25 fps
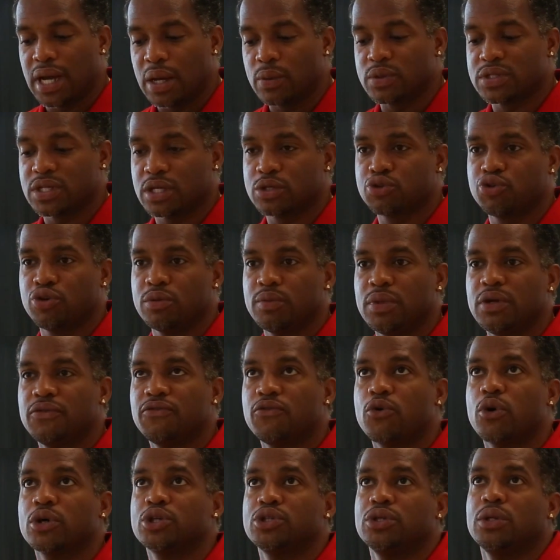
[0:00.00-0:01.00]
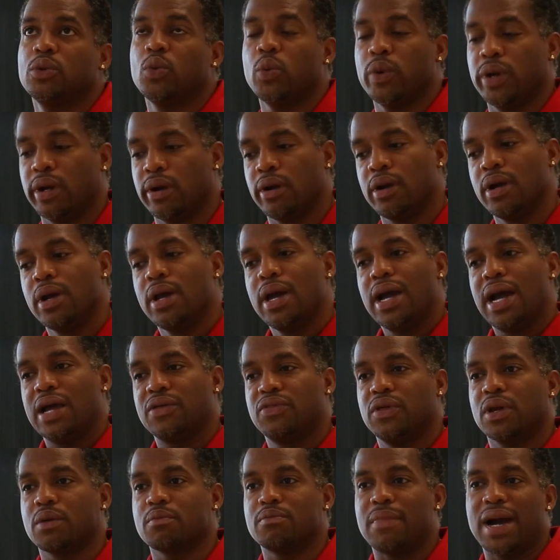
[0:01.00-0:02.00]
was extremely fortunate where I
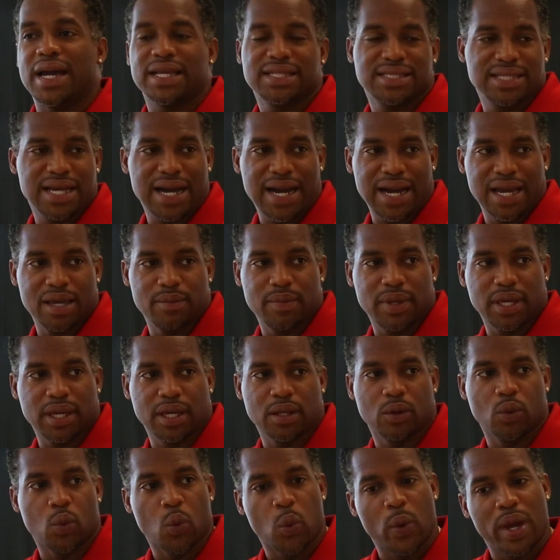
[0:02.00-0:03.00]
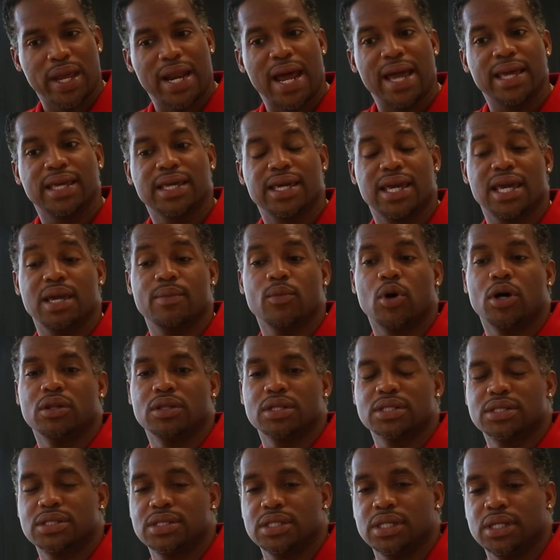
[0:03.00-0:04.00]
think my timing and when I came on
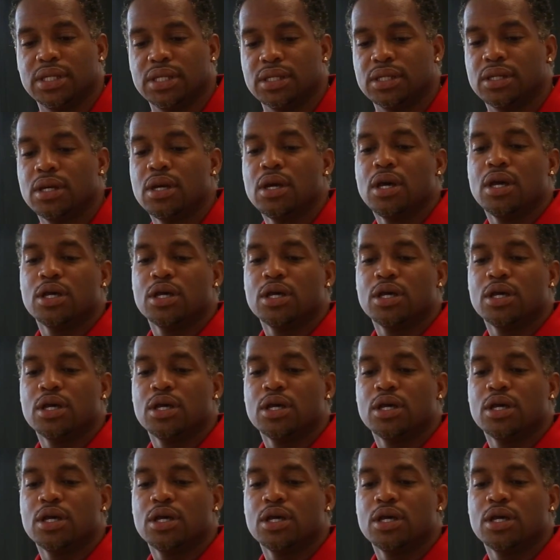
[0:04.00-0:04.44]
the scene